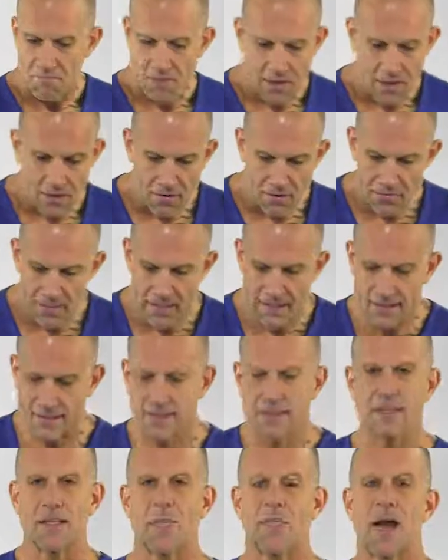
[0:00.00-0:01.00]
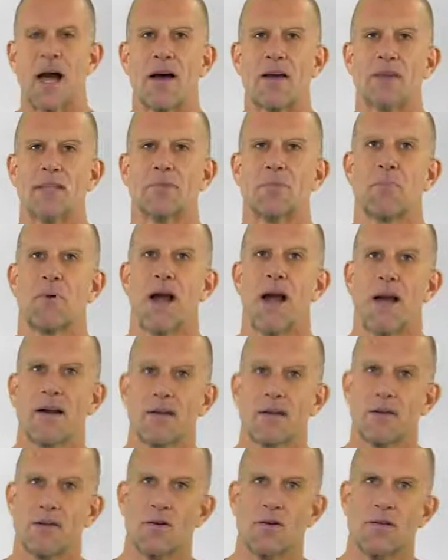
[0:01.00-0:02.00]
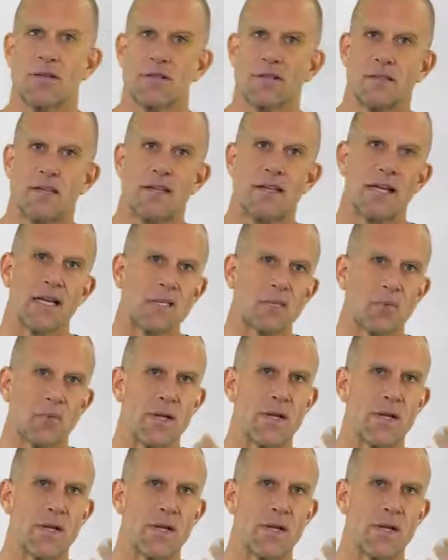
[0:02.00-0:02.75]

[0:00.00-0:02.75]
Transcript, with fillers: you know, this is about as practical as it gets.